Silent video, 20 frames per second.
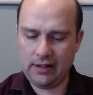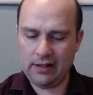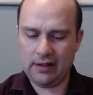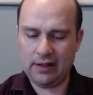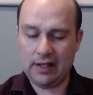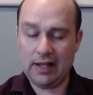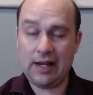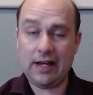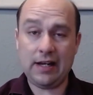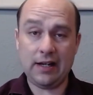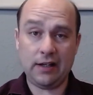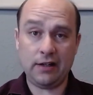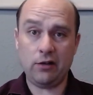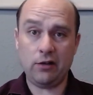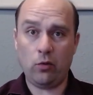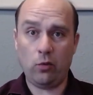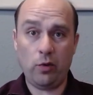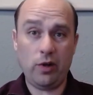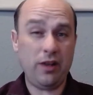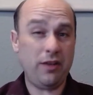
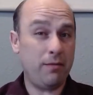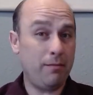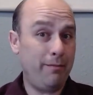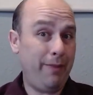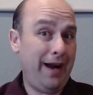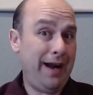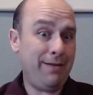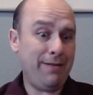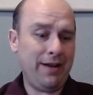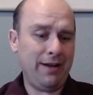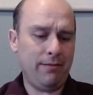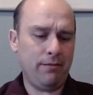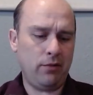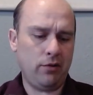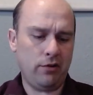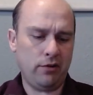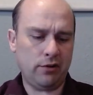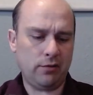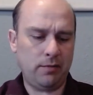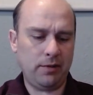laden with Batman
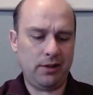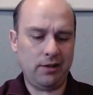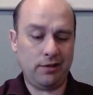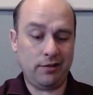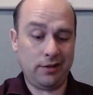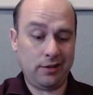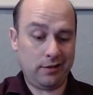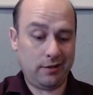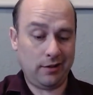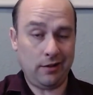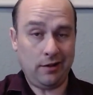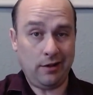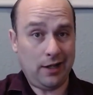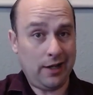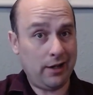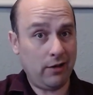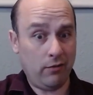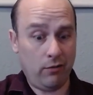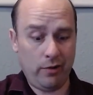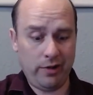books because that's a
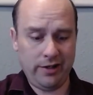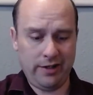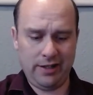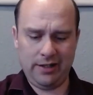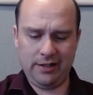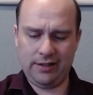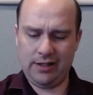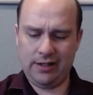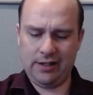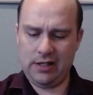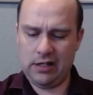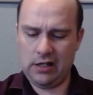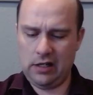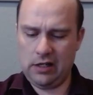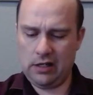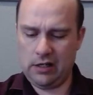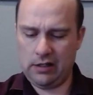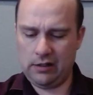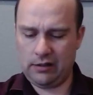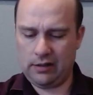lot of what DC
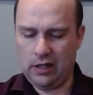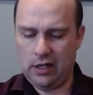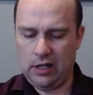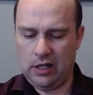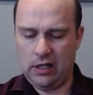does.